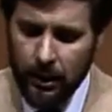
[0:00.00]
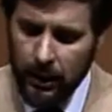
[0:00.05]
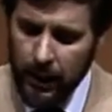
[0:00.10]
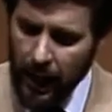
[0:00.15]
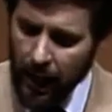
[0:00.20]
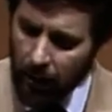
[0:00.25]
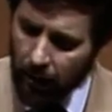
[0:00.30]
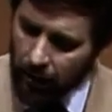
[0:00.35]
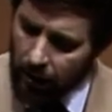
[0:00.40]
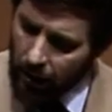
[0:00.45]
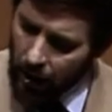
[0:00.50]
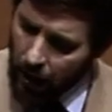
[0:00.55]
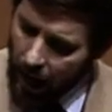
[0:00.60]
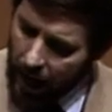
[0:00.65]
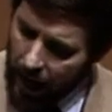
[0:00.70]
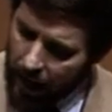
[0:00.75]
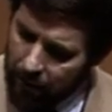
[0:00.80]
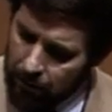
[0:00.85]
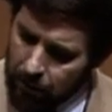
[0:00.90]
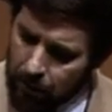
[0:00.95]
Carolyn and I
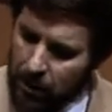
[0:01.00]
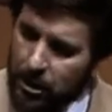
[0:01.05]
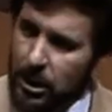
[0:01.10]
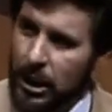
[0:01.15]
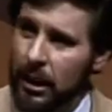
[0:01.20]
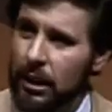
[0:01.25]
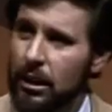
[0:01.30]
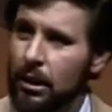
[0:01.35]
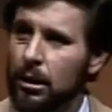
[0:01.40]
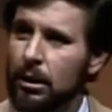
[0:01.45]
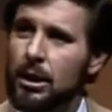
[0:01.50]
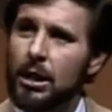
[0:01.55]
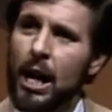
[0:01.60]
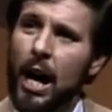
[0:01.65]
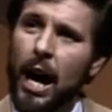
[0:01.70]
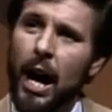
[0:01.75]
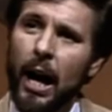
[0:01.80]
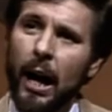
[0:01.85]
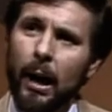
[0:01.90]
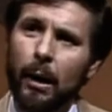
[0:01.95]
have particular
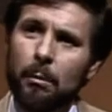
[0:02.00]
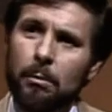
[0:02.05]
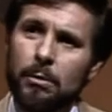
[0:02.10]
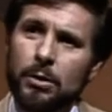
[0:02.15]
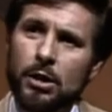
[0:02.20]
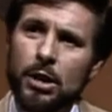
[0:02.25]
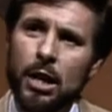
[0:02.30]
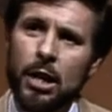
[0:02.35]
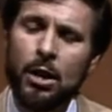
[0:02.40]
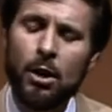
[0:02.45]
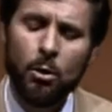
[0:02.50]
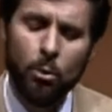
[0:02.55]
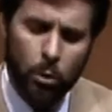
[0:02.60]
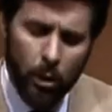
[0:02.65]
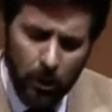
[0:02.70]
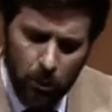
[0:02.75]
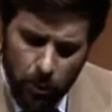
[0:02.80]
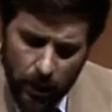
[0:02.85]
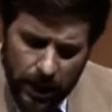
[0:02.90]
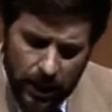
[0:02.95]
times
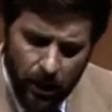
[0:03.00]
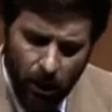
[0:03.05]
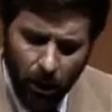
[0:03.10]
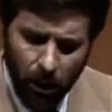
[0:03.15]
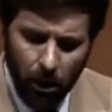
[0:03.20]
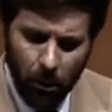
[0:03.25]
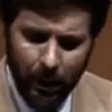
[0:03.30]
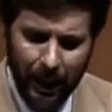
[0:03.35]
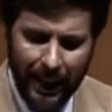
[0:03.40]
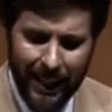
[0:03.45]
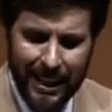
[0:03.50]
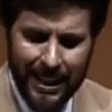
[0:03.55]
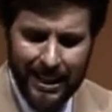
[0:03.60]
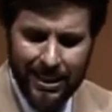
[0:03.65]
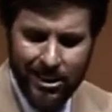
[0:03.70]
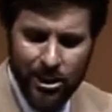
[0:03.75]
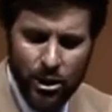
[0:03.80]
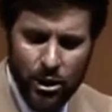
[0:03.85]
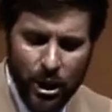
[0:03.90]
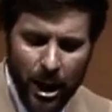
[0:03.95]
when we go away
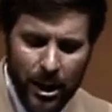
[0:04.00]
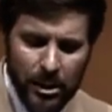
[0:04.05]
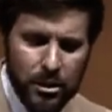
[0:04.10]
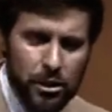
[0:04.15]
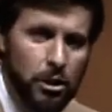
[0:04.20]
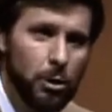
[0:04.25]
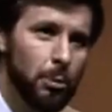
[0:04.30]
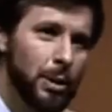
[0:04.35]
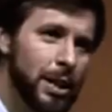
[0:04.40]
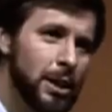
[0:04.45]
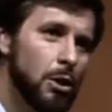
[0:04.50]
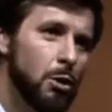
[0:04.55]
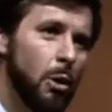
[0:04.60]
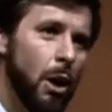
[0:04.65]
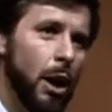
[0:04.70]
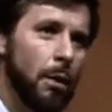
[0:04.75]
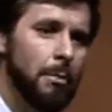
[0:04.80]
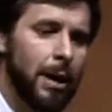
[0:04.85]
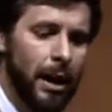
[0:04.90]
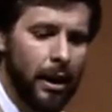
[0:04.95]
just to renew
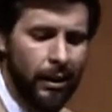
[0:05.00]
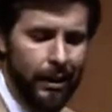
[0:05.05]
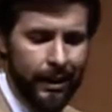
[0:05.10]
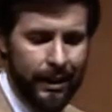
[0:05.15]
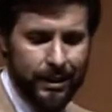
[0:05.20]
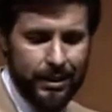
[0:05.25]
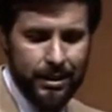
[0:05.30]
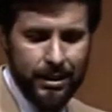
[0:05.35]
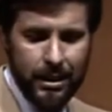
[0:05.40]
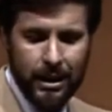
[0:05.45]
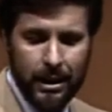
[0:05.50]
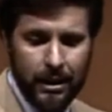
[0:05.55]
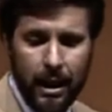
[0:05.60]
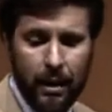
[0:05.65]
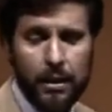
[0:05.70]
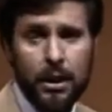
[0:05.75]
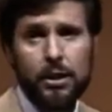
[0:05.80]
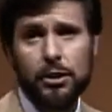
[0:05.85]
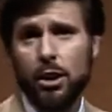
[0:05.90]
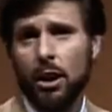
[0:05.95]
our marriage. Now,
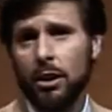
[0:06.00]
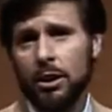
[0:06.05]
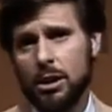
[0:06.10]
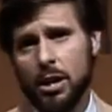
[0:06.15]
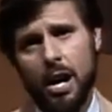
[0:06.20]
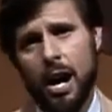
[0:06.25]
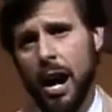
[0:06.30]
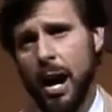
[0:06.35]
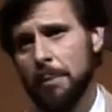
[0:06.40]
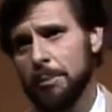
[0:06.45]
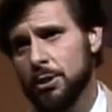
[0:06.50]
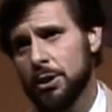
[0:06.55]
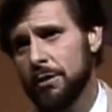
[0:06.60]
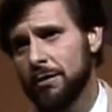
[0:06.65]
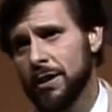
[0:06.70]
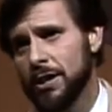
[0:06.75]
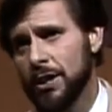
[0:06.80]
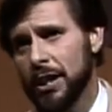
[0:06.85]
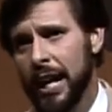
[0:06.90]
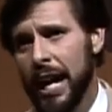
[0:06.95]
these aren't times to
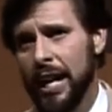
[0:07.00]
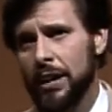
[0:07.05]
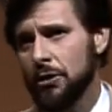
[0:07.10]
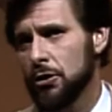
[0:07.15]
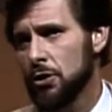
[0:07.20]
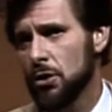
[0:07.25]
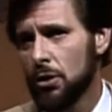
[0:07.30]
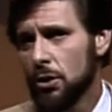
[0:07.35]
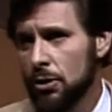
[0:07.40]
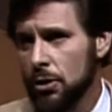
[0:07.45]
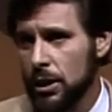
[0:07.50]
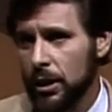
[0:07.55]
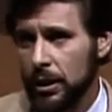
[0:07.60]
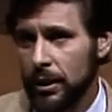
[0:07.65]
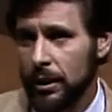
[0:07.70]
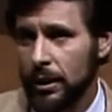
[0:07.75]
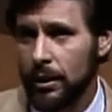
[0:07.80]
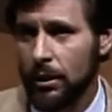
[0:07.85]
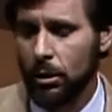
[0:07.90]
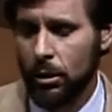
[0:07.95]
visit Aunt Susie
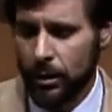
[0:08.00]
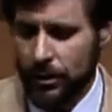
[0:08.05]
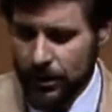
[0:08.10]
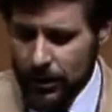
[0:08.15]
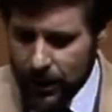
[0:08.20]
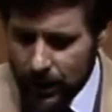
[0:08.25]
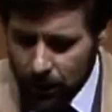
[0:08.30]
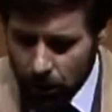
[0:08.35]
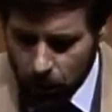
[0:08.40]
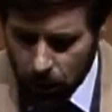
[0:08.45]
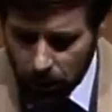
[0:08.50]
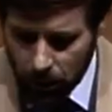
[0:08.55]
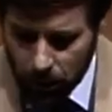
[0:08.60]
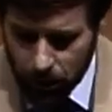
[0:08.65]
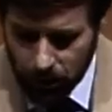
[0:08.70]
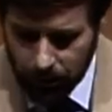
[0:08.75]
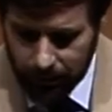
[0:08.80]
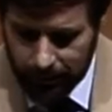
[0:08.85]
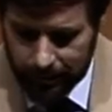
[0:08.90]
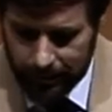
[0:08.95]
or to see the
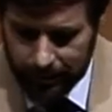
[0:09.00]
world.